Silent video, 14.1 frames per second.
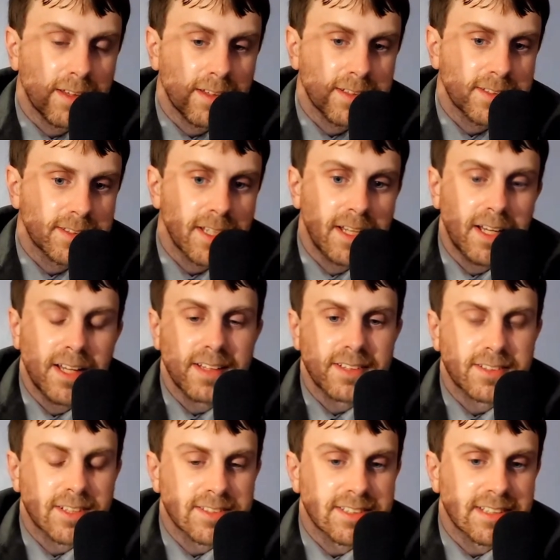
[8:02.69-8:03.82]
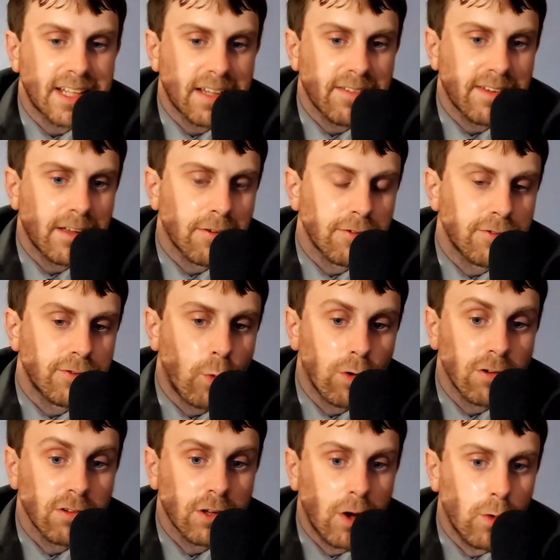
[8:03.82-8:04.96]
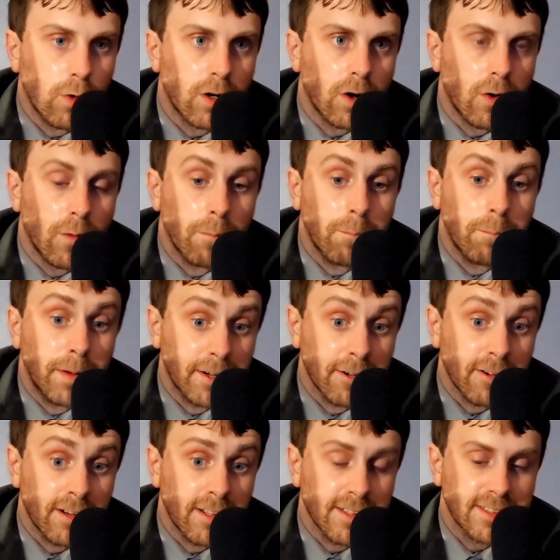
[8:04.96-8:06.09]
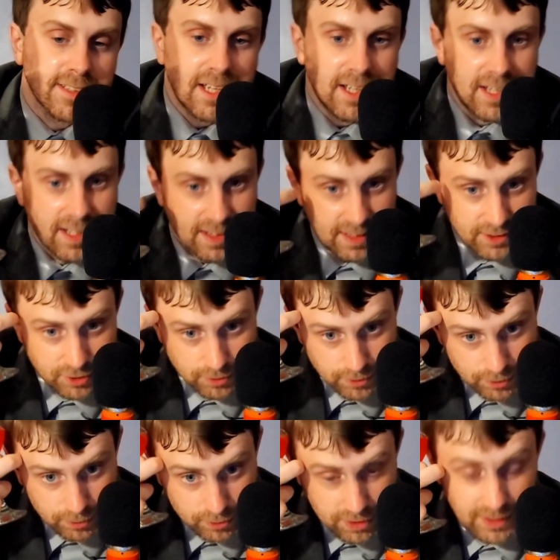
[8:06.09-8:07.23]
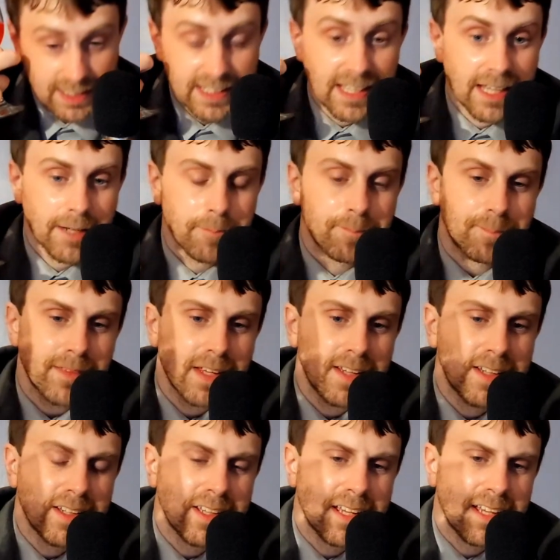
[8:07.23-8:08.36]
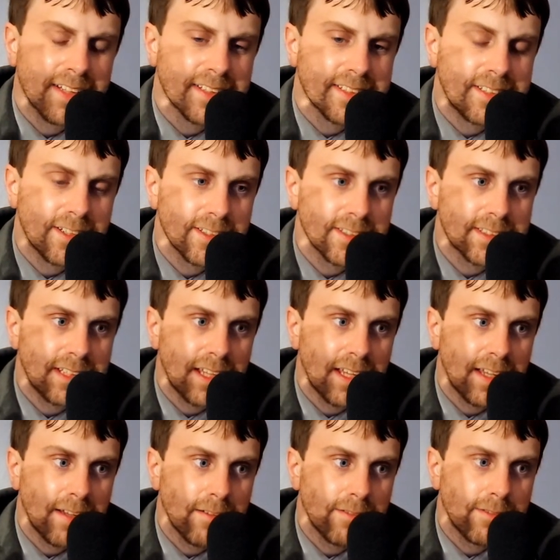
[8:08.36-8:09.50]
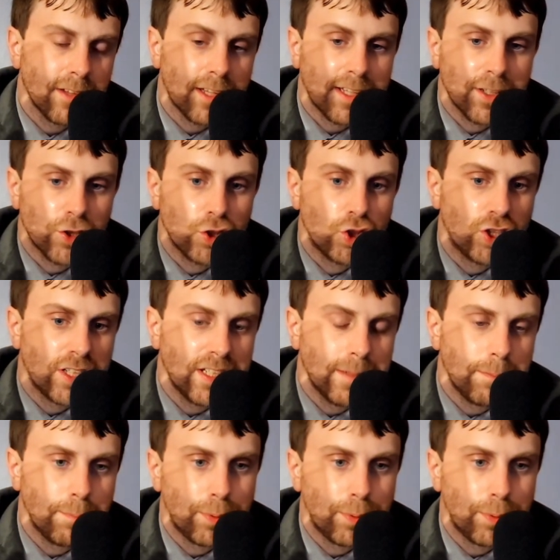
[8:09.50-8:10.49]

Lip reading: This doesn't have that Four Loko bitterness that you usually get, and this doesn't have like a cheap,